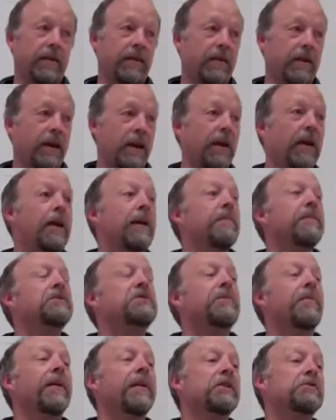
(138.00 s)
Okay,
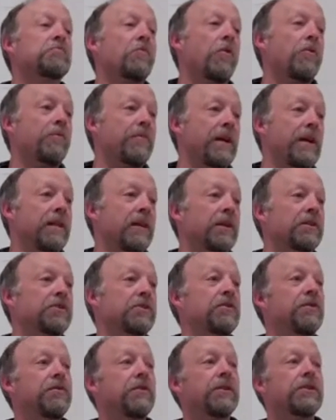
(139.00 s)
Mr. Butters won't be there, so
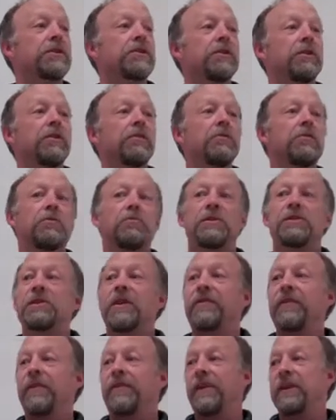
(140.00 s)
you can salute
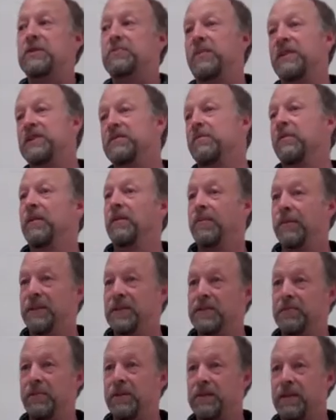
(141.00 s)
whichever vice principal or
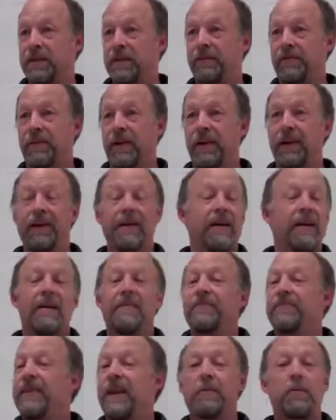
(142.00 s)
principal's at the front.
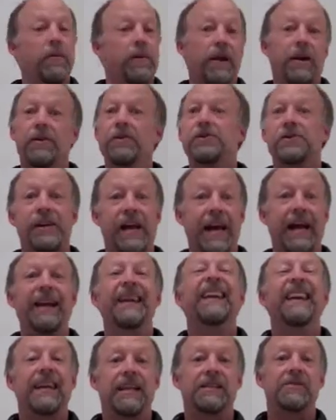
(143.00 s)
They won't understand.
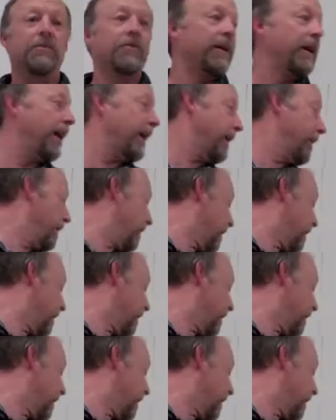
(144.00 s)
It's okay.